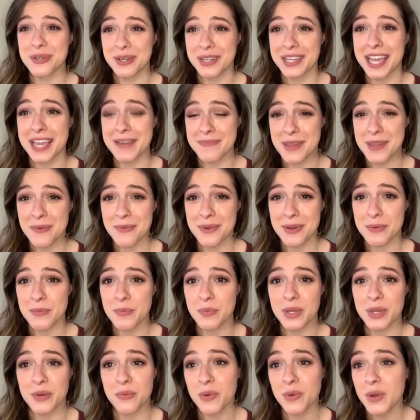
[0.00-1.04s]
our game that we
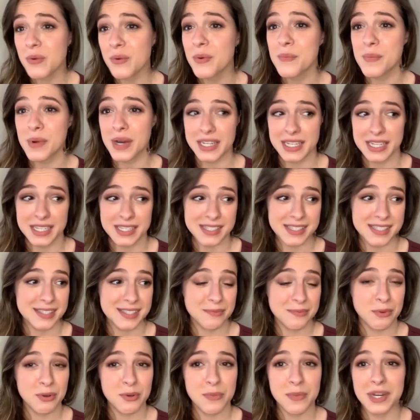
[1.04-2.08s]
would play. We were buddies.
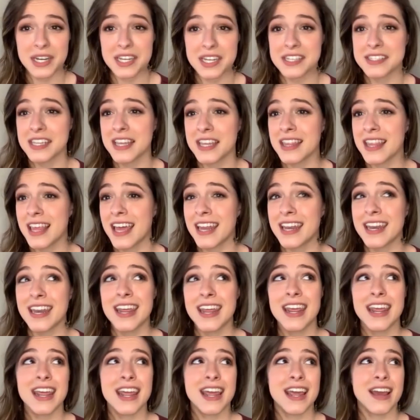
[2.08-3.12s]
We were buddies. And then
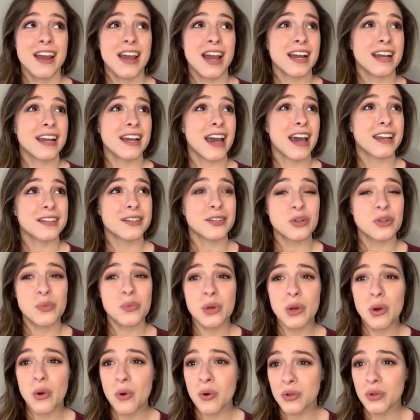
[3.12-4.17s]
got a little
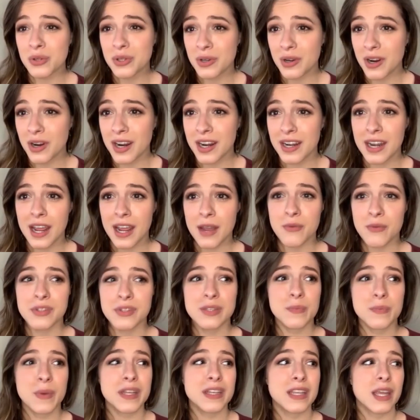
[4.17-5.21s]
bit older, and I would
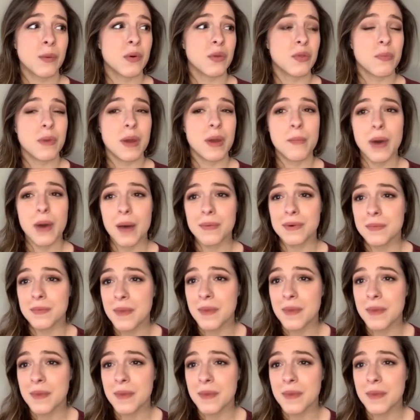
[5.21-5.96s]
spend time with my baba